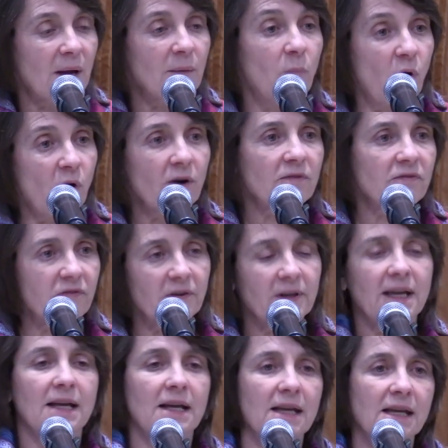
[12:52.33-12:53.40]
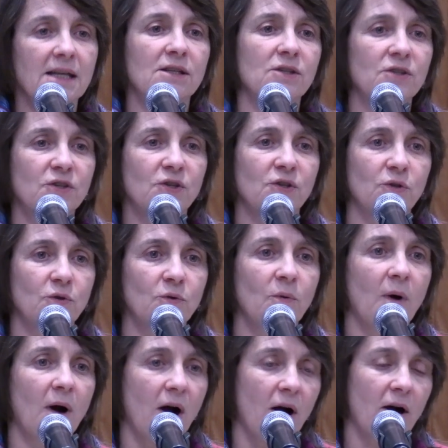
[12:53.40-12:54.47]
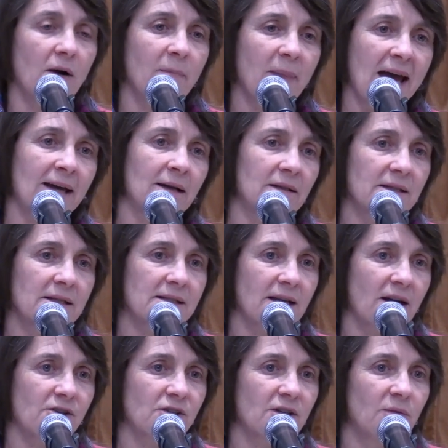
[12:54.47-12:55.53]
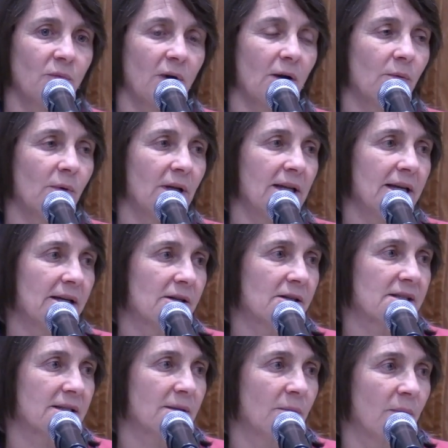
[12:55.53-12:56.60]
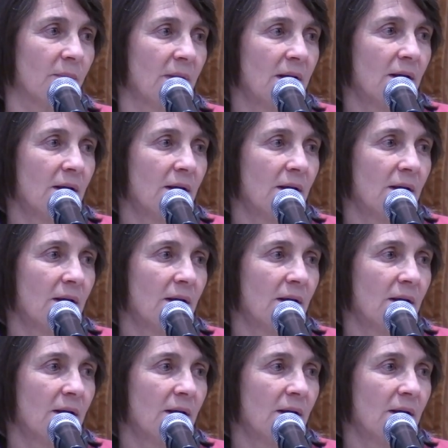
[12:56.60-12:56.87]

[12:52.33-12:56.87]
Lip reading: morph into our panel discussion, where we'll hear some